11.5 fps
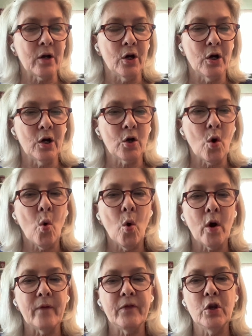a hook,
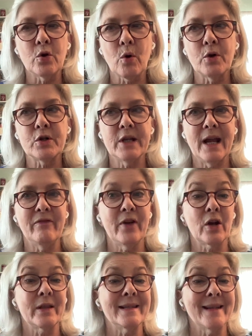or if you crochet
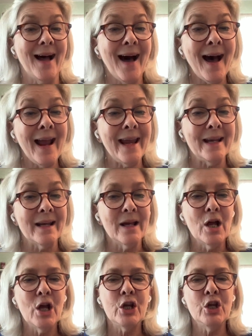fairly tight,
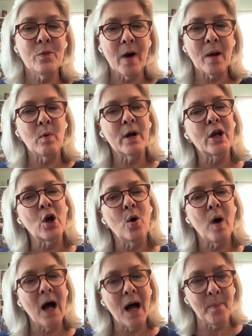you might want to
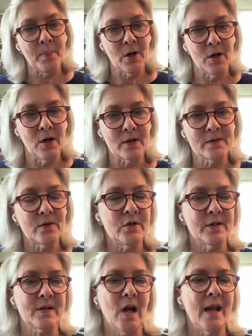go up a hook. So
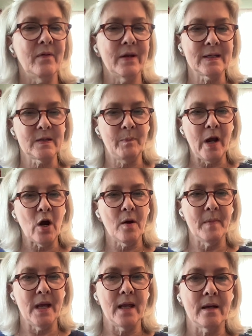just kind of
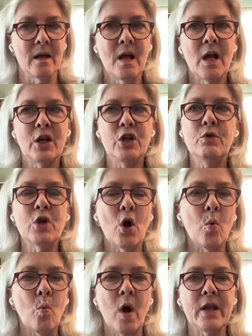experiment. You
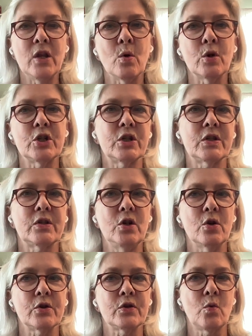don't want your
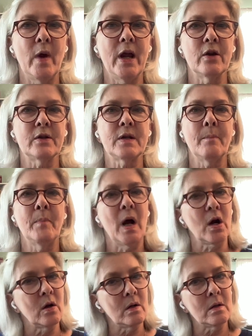square to
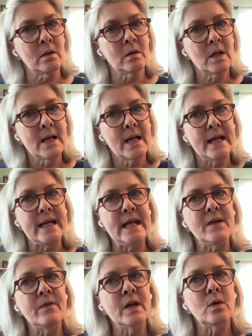buckle,
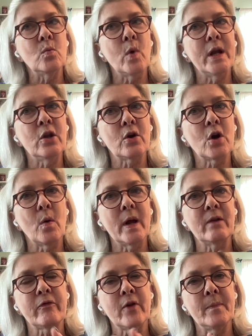even when you're
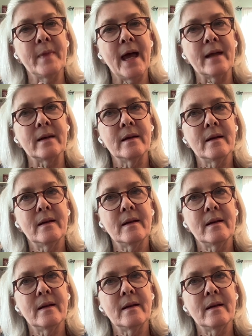going from that